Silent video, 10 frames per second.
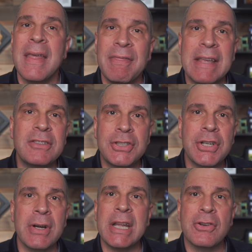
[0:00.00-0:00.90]
This
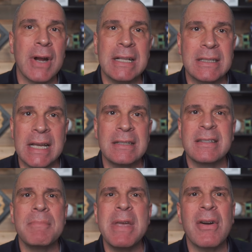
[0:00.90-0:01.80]
journey transcends
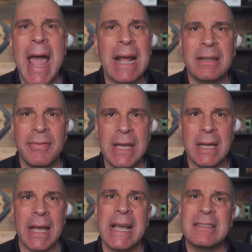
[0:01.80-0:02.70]
the mere act of
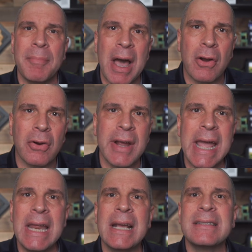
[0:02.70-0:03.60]
eating. It's about
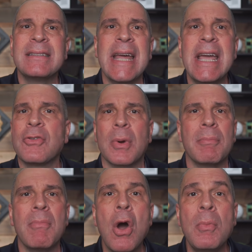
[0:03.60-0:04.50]
creating a stage where
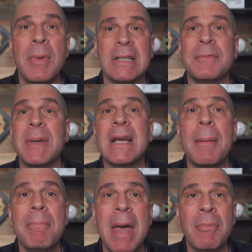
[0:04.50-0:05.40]
moments
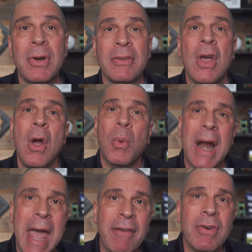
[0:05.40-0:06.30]
become memories,
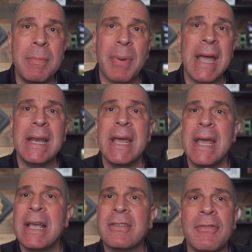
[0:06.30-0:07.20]
where every bite
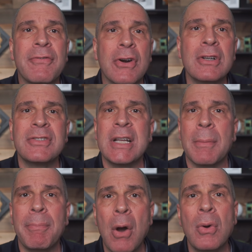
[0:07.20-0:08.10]
is a verse in a
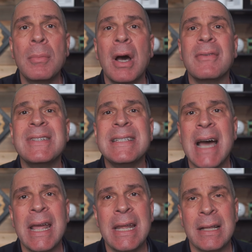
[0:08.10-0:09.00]
poem of
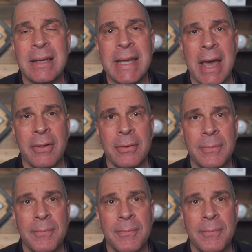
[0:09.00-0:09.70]
dining together.